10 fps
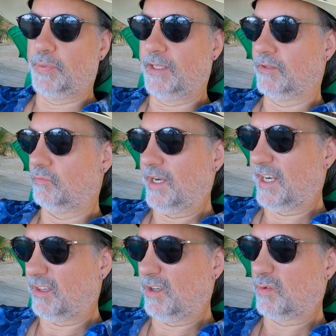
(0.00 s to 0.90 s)
But the
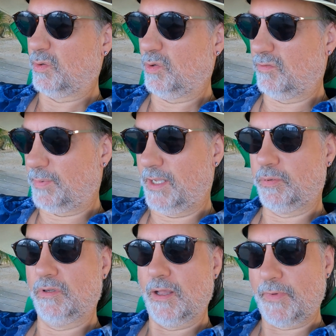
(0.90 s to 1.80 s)
regular crew of
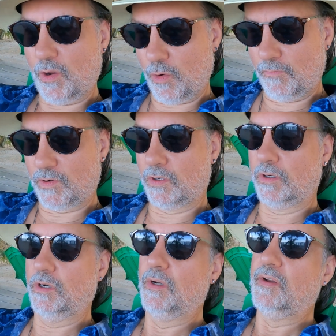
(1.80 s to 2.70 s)
people coming
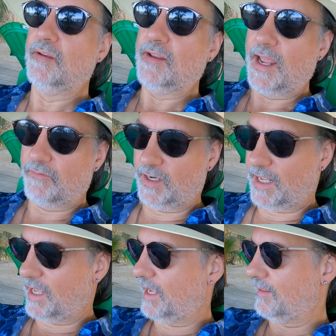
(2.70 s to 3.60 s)
over every
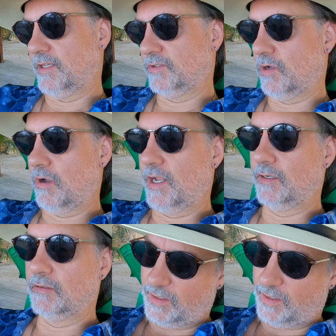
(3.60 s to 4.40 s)
day, that's gone.